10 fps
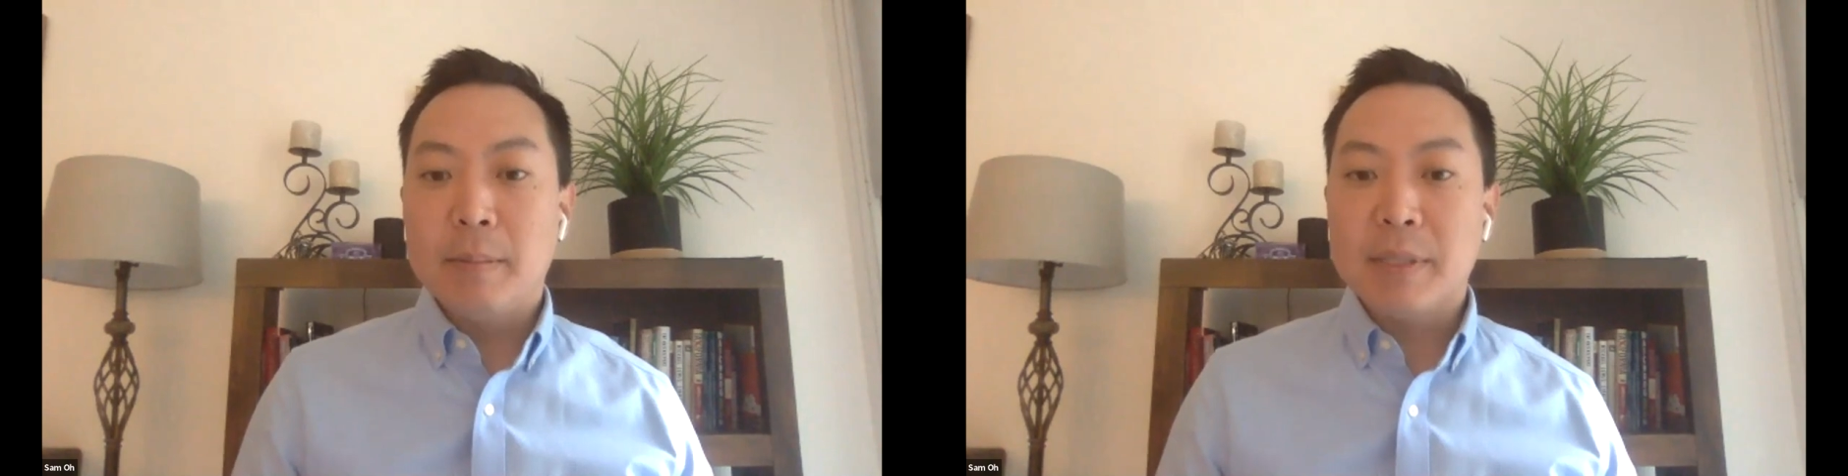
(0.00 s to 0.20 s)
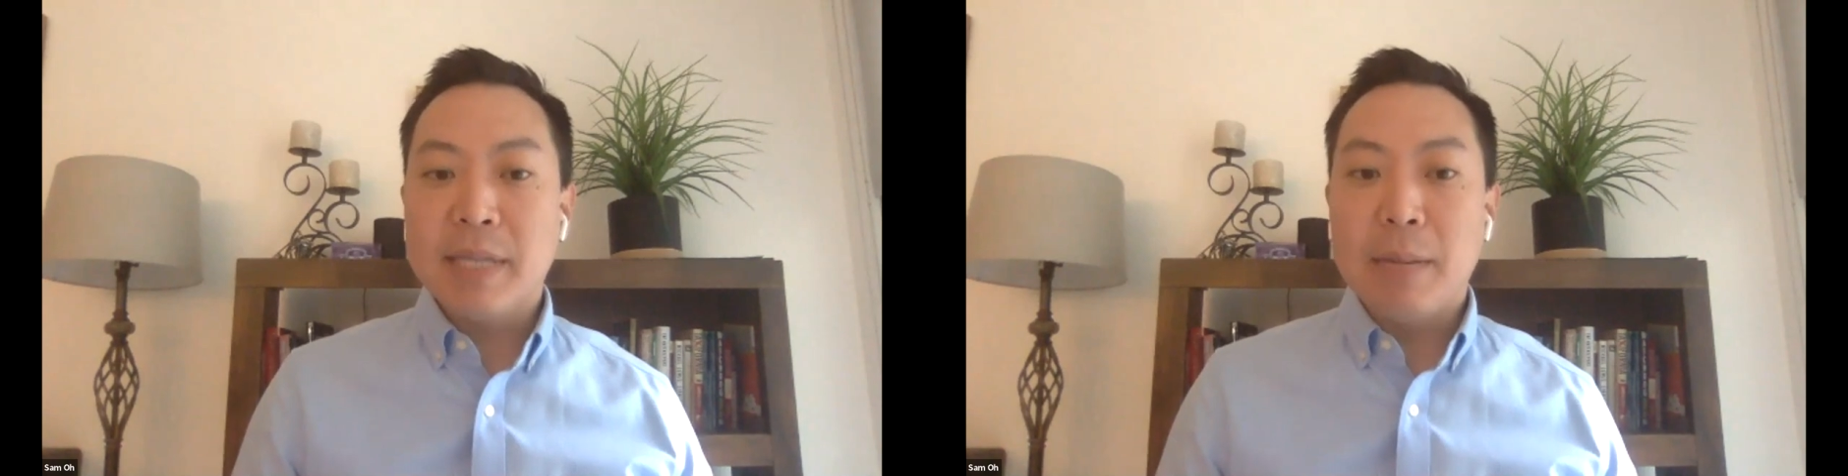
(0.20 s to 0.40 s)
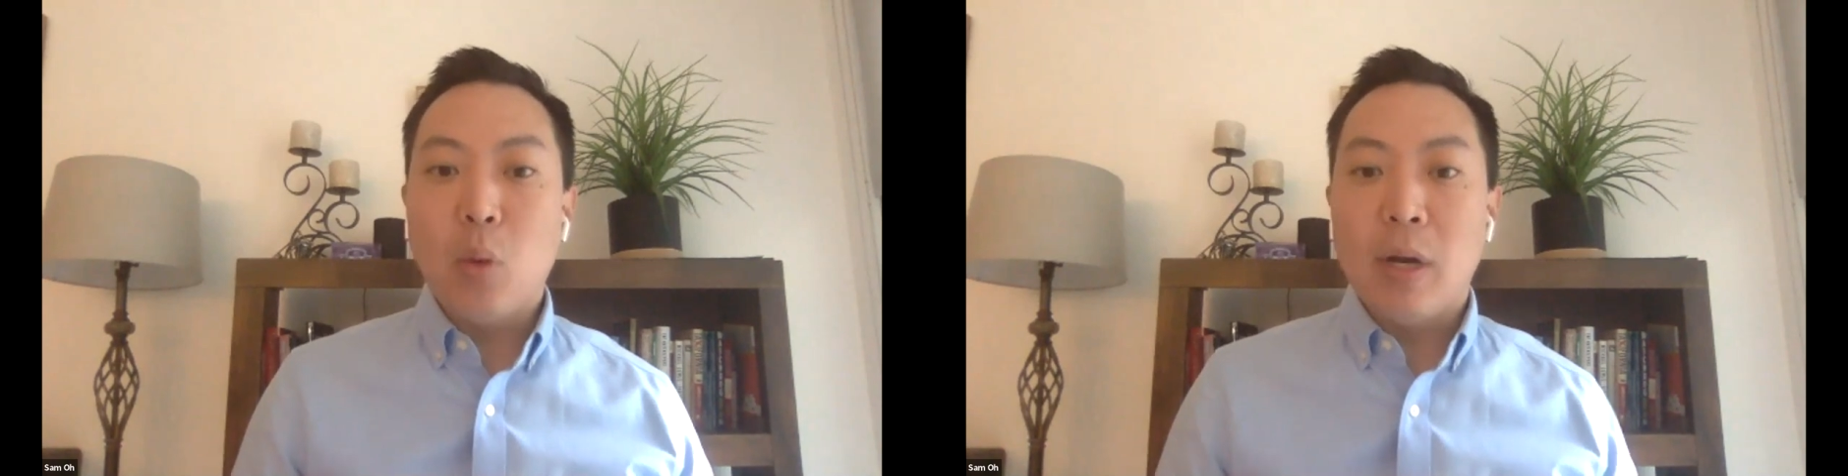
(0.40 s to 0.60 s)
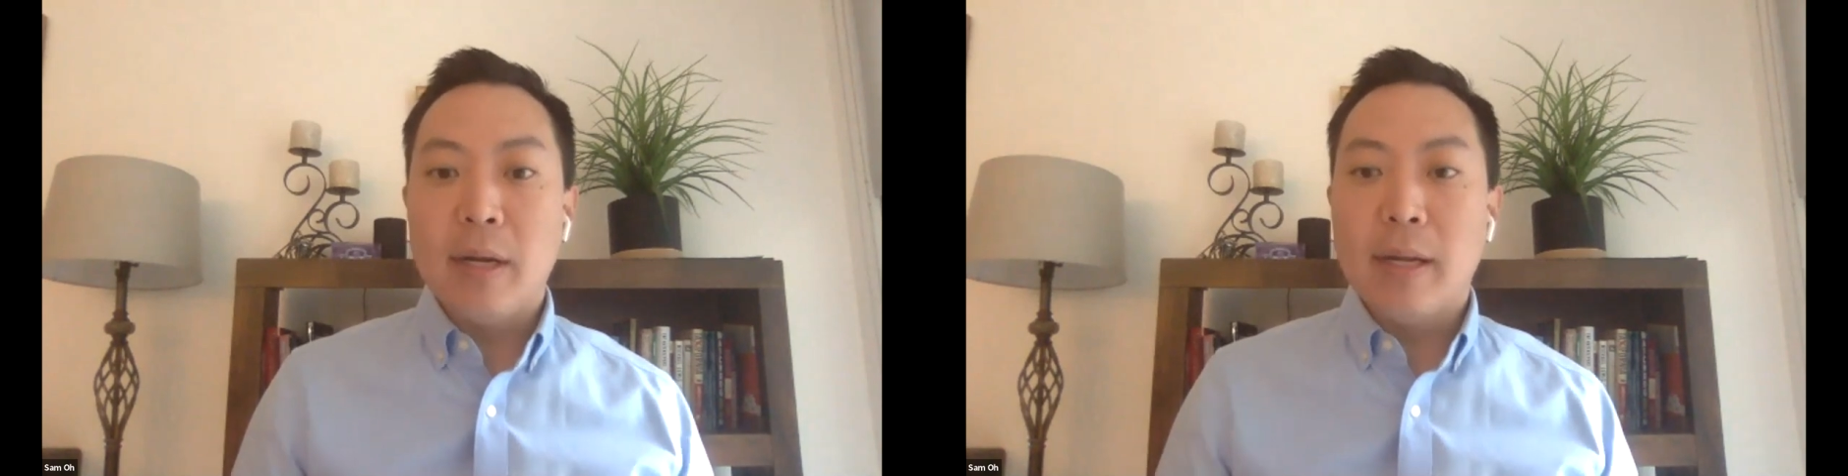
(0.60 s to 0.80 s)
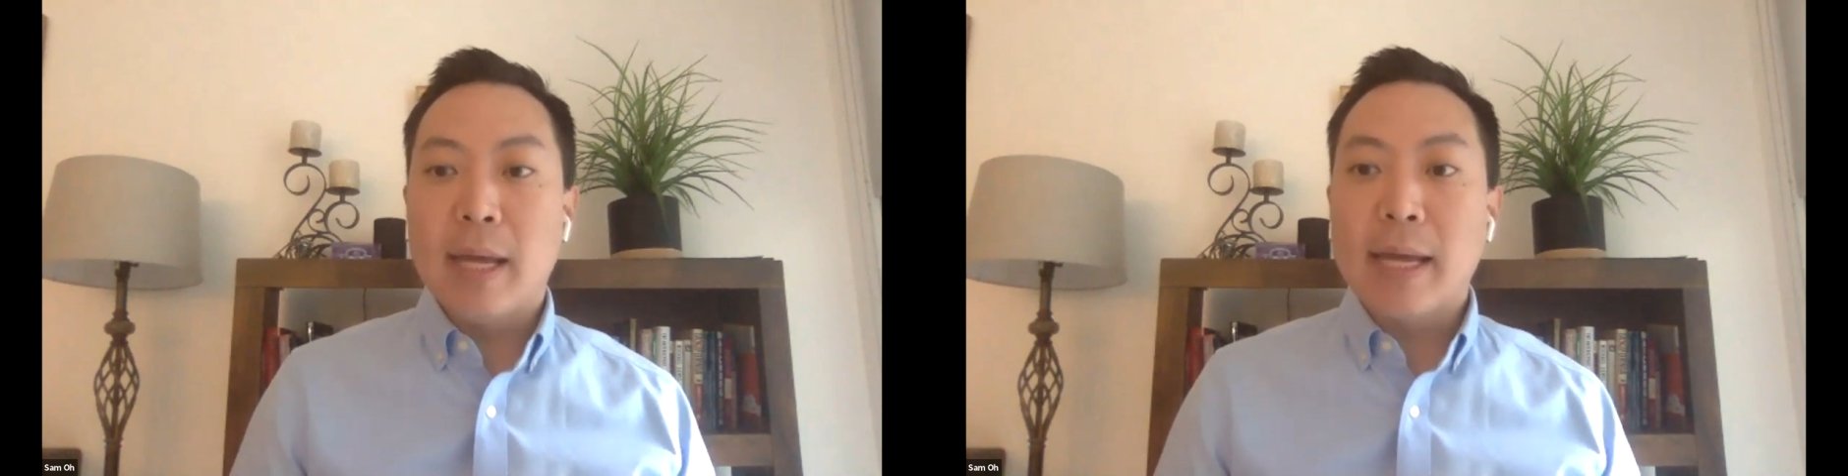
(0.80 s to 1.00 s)
step
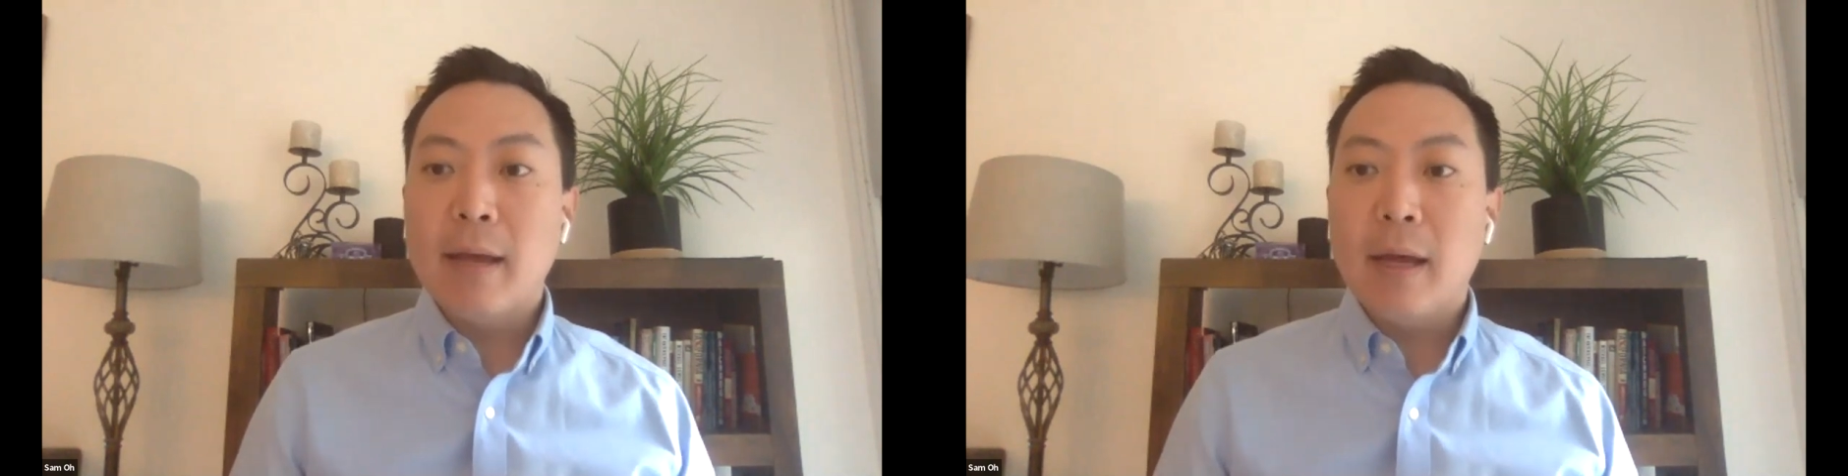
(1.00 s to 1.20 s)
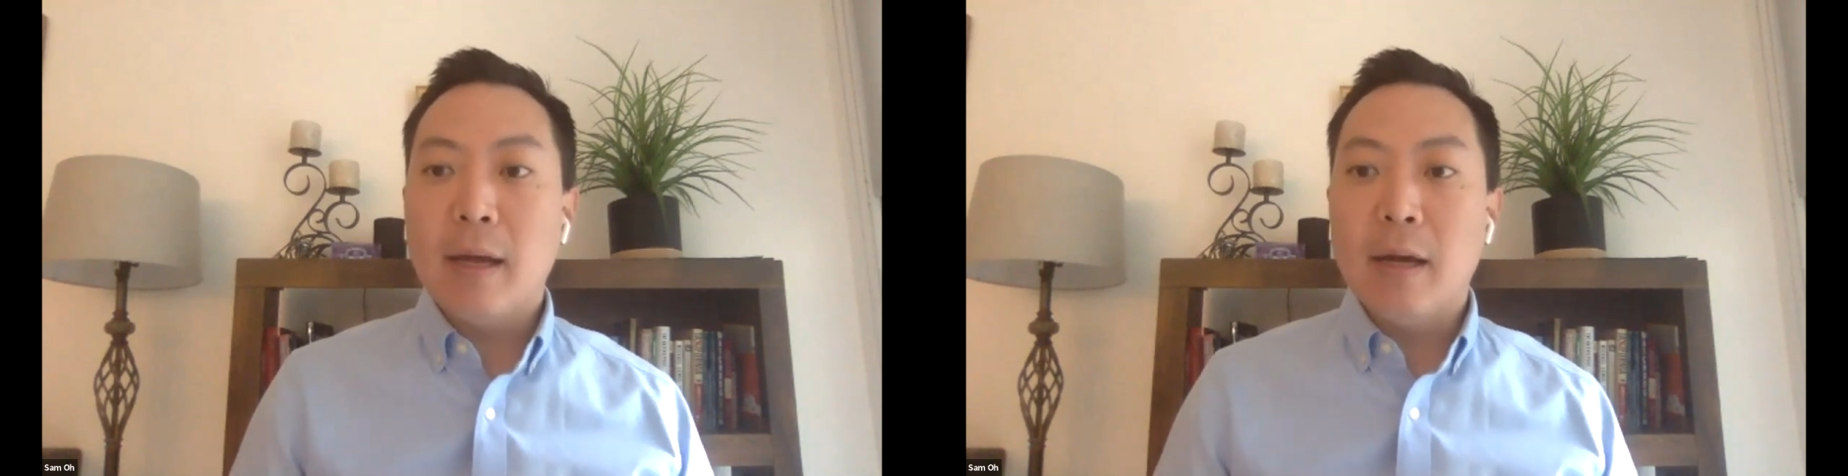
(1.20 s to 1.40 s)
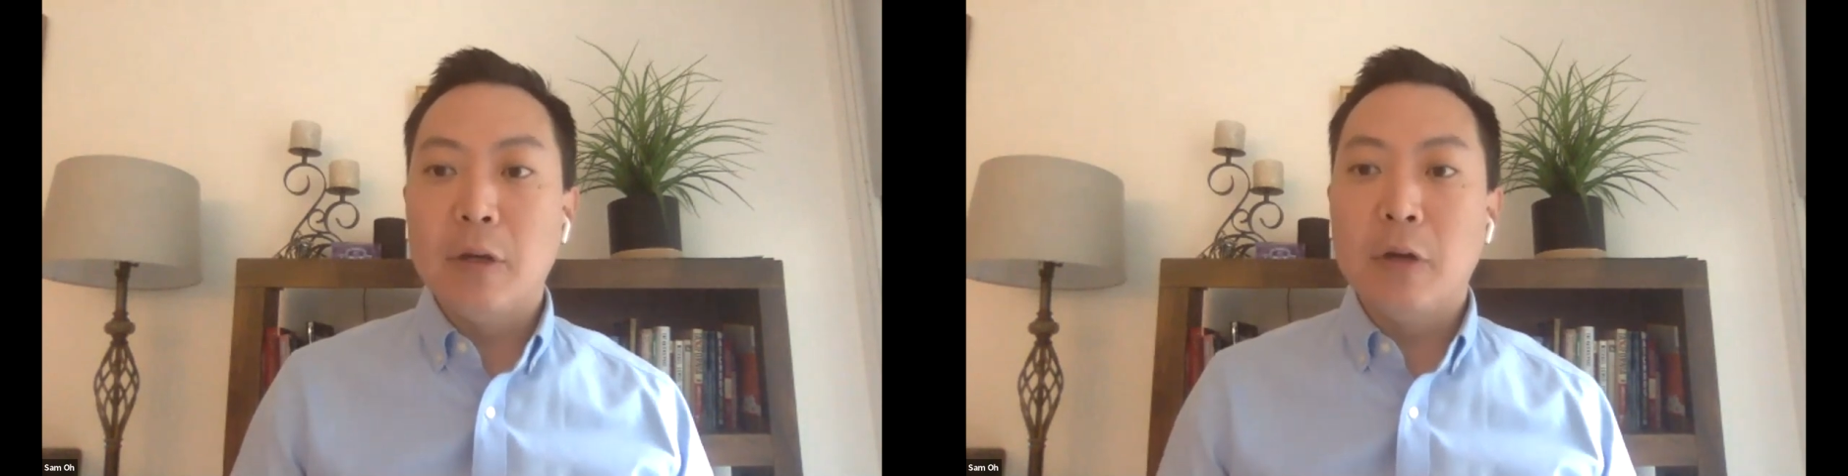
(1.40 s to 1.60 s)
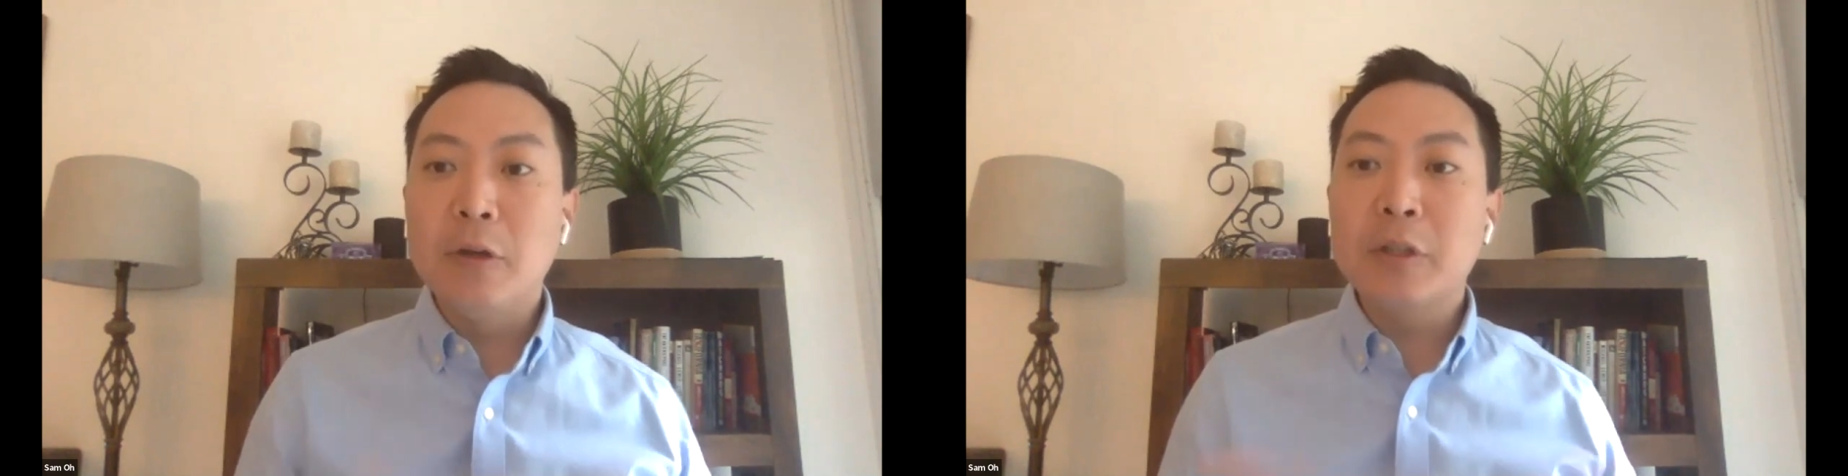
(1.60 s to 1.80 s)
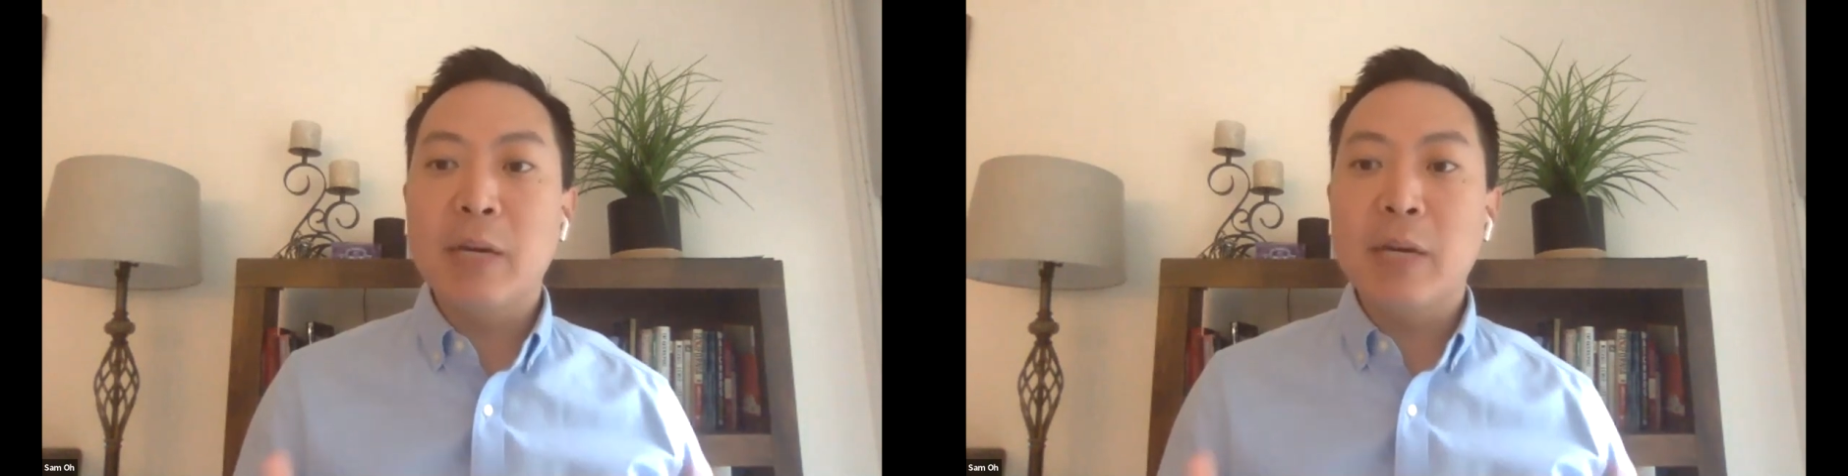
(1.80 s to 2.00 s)
one, like
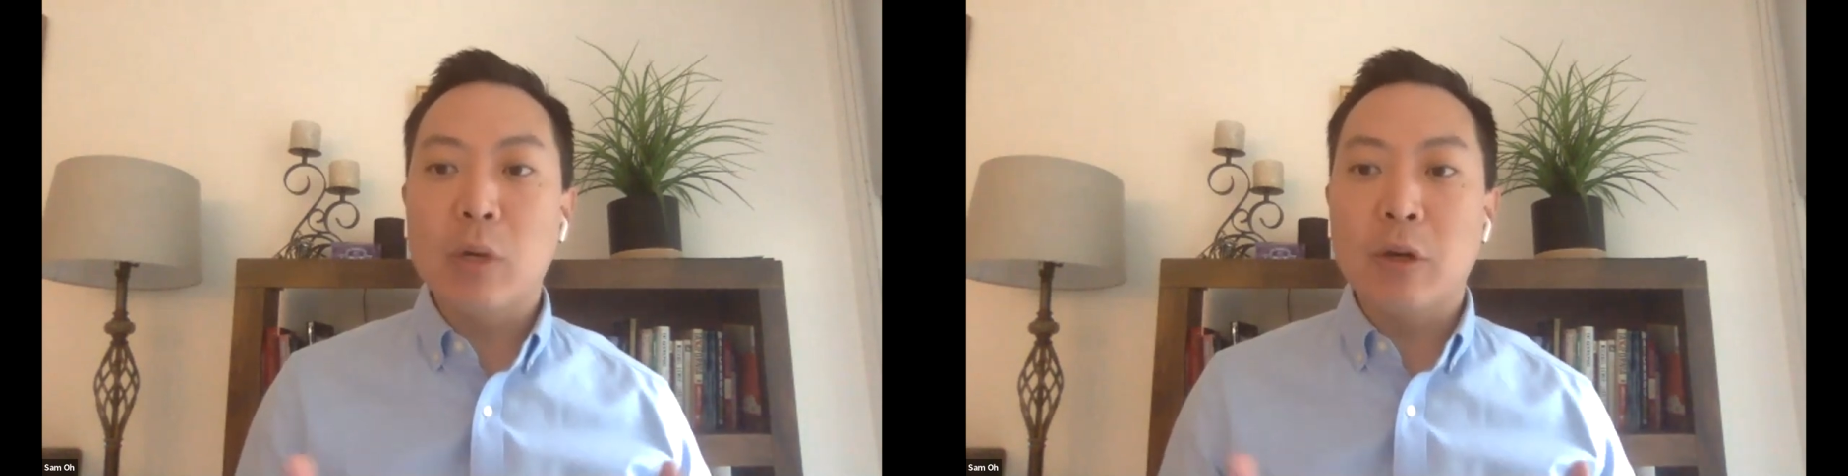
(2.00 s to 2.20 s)
understand what